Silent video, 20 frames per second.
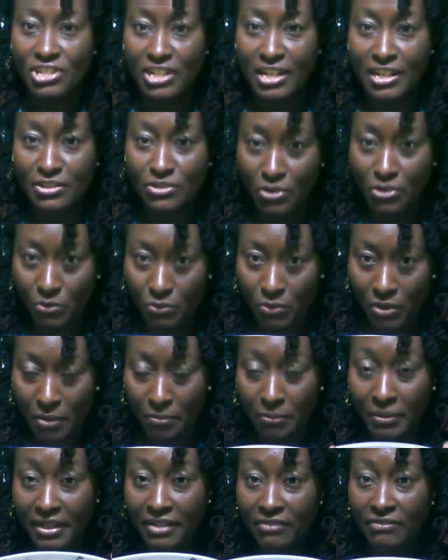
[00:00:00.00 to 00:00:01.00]
and I don't want.
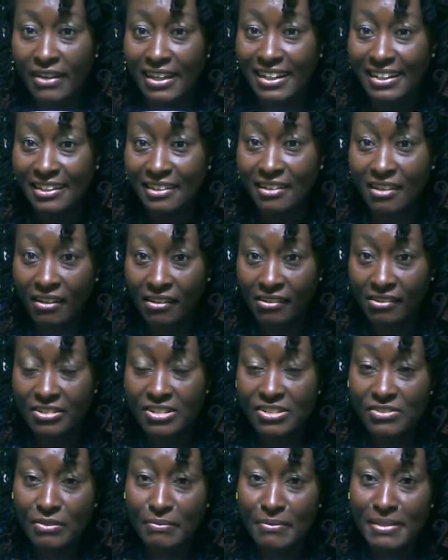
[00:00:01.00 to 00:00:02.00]
But if I need
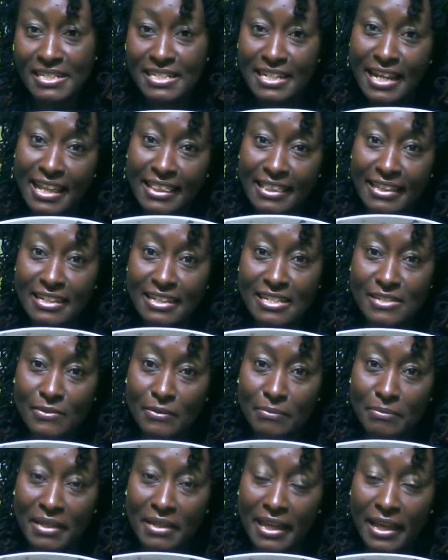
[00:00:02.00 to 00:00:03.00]
colors from this and I think this
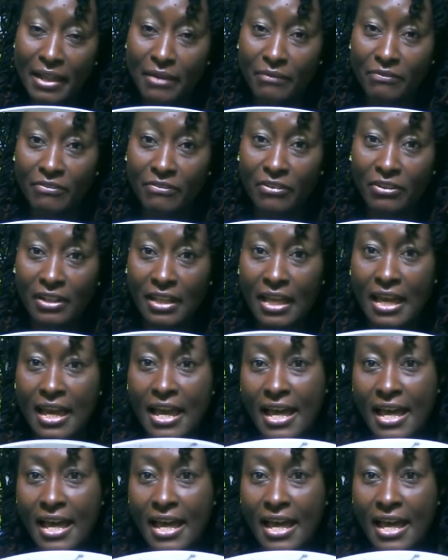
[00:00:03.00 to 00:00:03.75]
would be helpful,